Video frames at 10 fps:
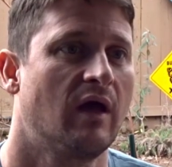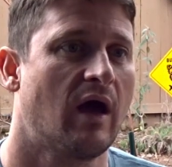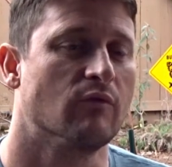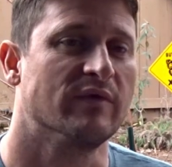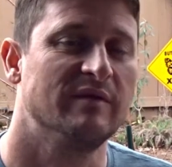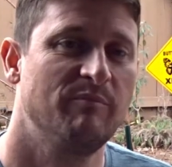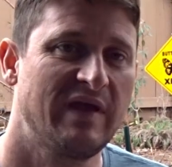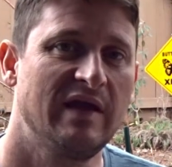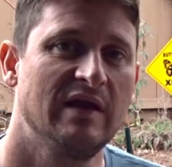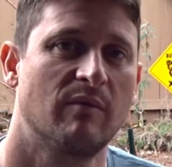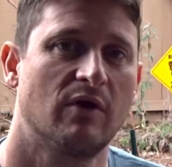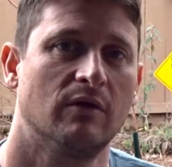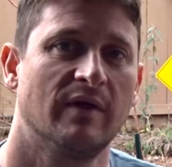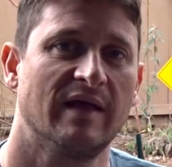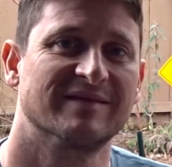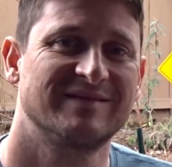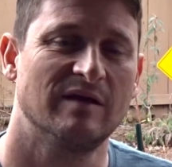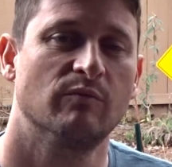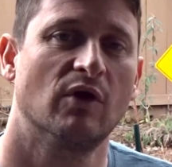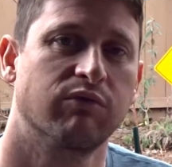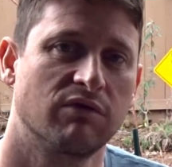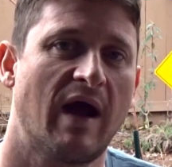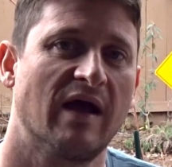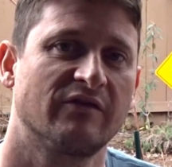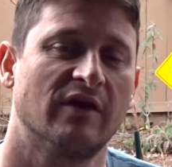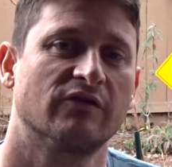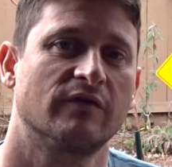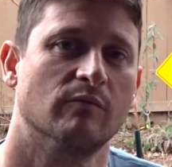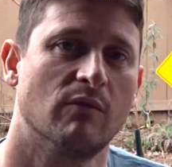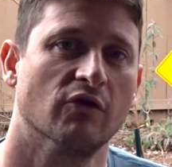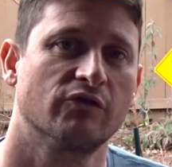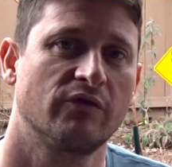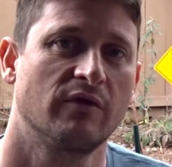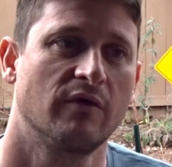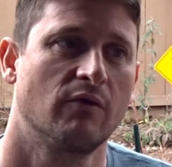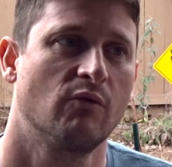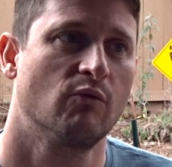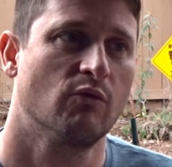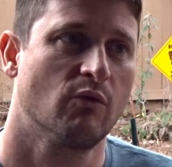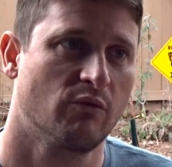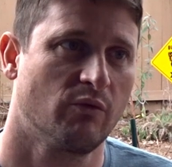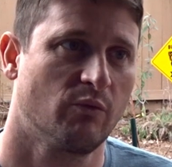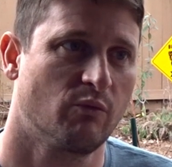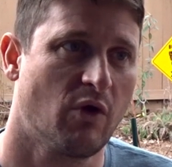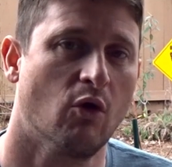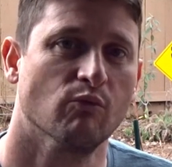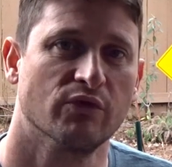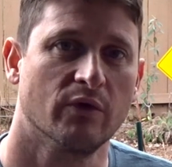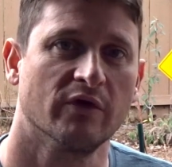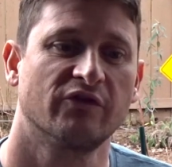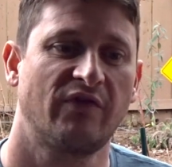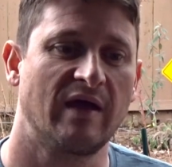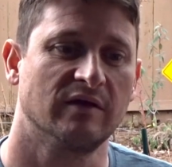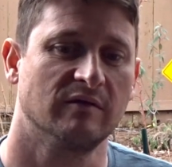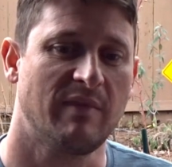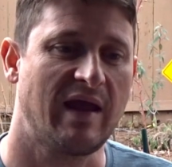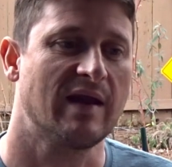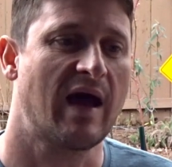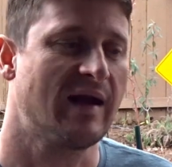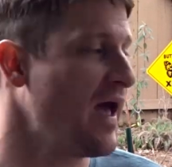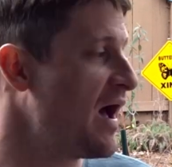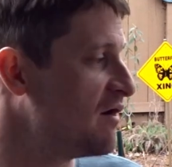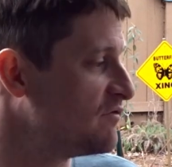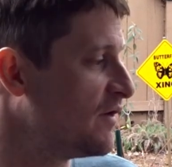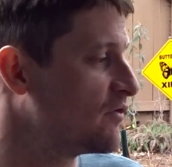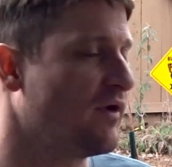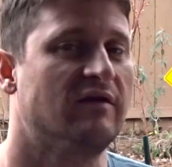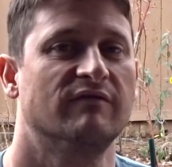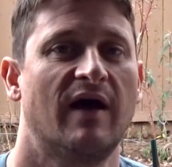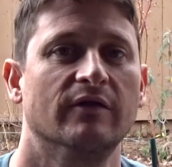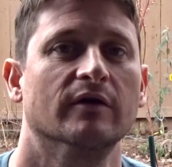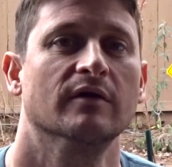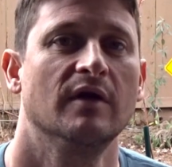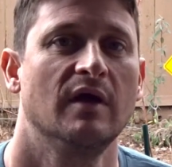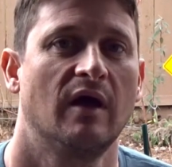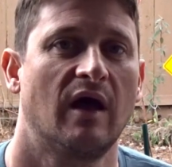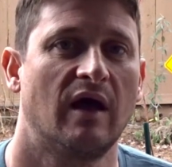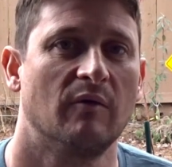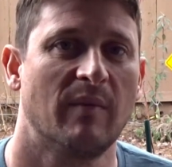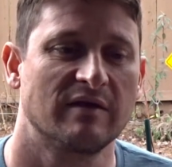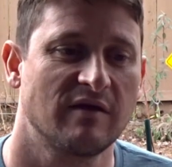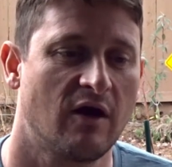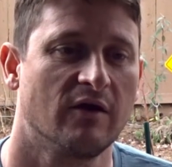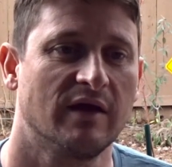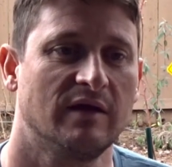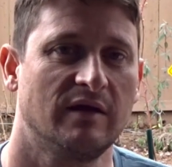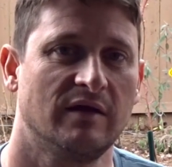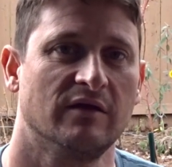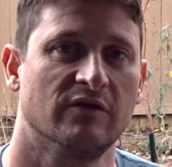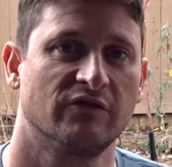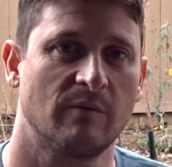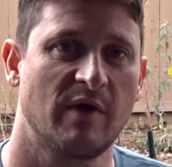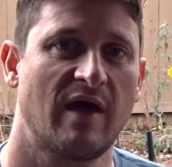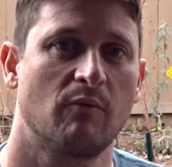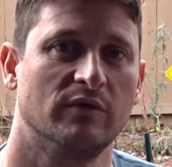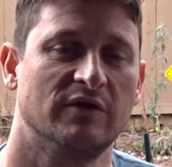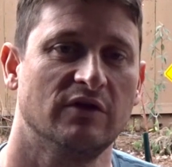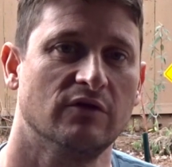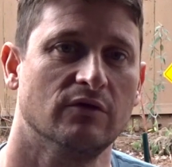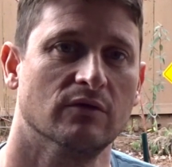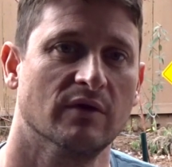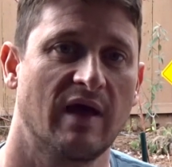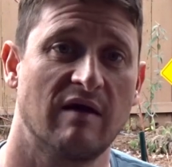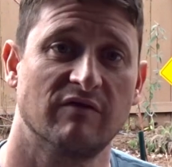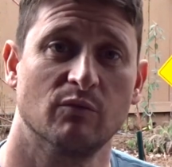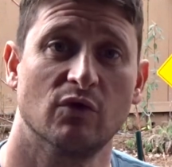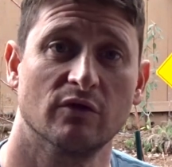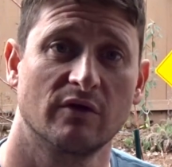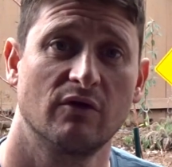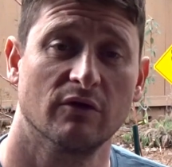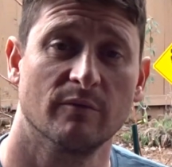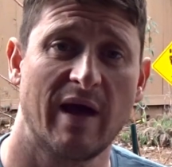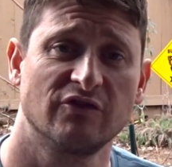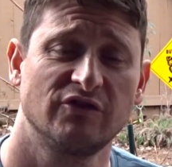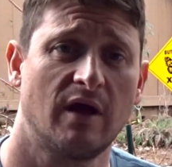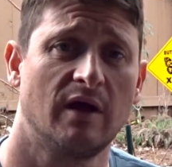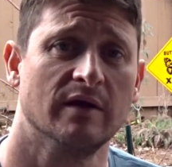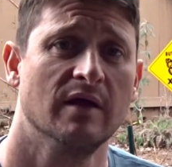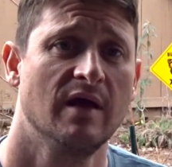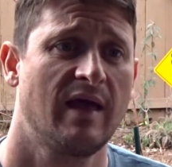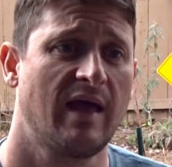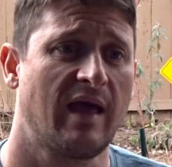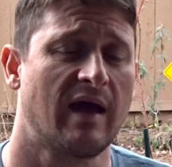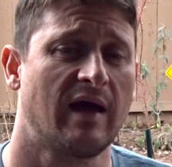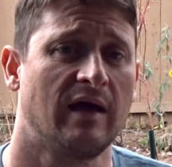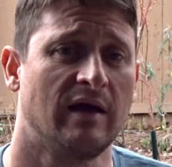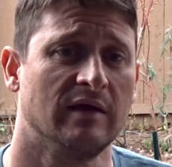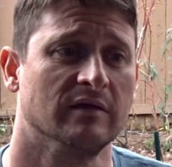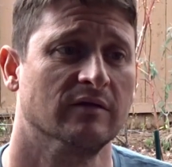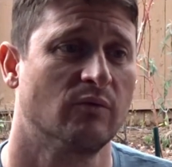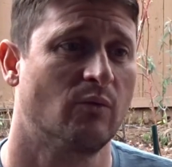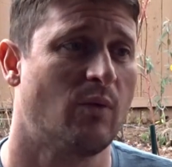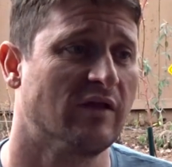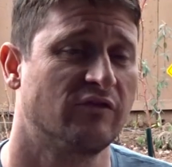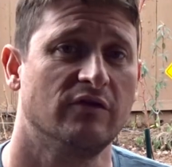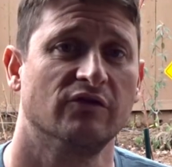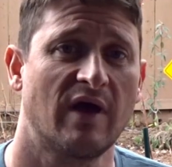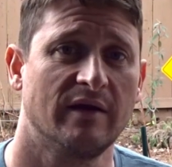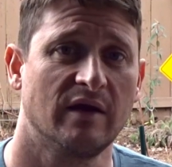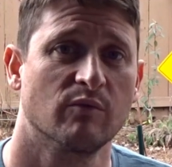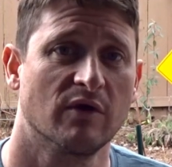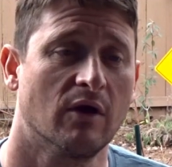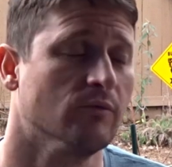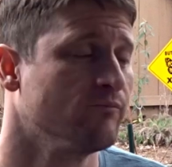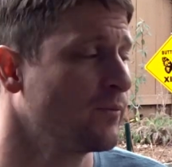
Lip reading: a repeatable and simple process for most home brewers that may not have a Grainfather. My target is somebody that would have a cooler mash tun and wants to use Ondea Pro.